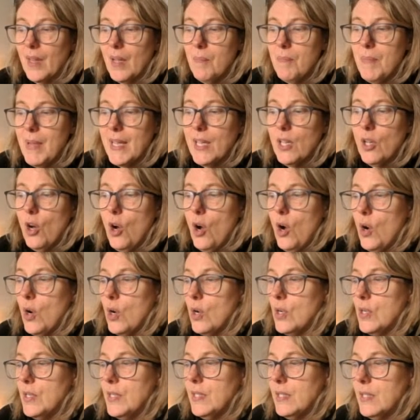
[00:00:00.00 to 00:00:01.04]

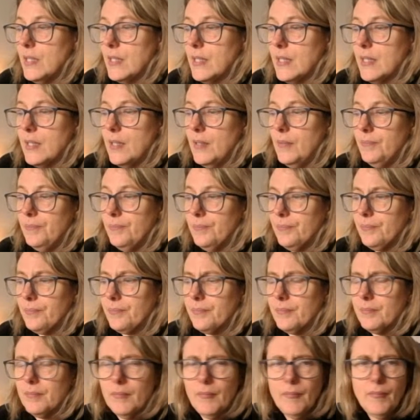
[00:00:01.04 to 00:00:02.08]
because
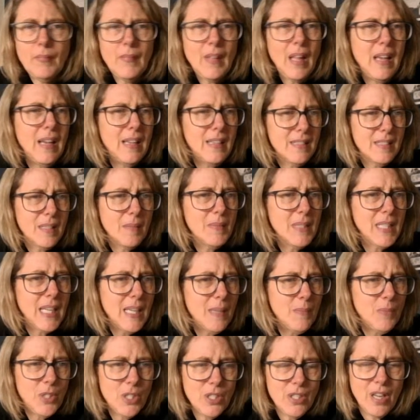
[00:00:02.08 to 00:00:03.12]

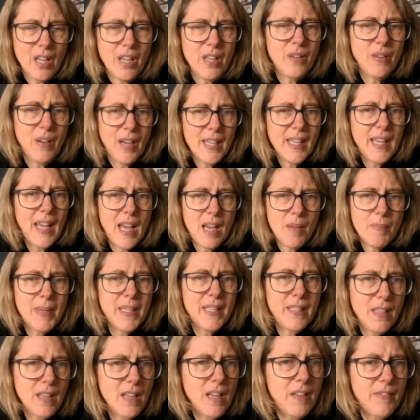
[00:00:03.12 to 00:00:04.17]
sometimes, you know, I get a
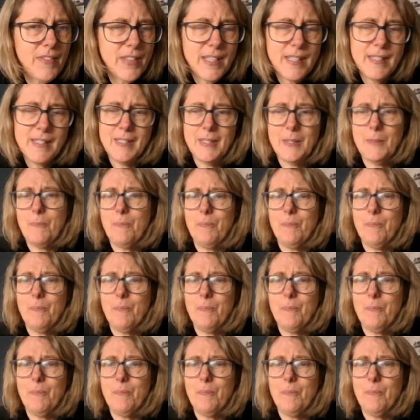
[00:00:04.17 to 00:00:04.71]
bit nervous,